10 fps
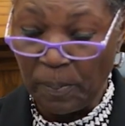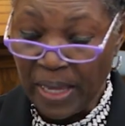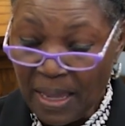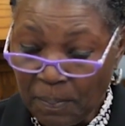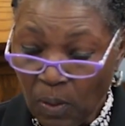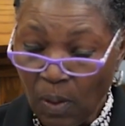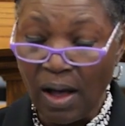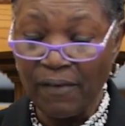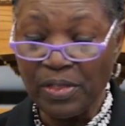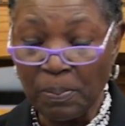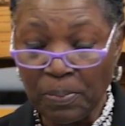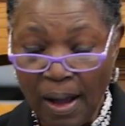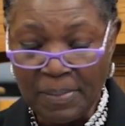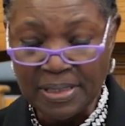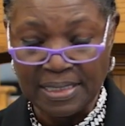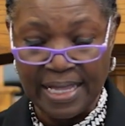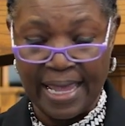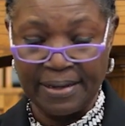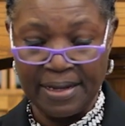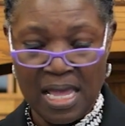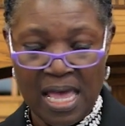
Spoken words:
people of the Promised Land.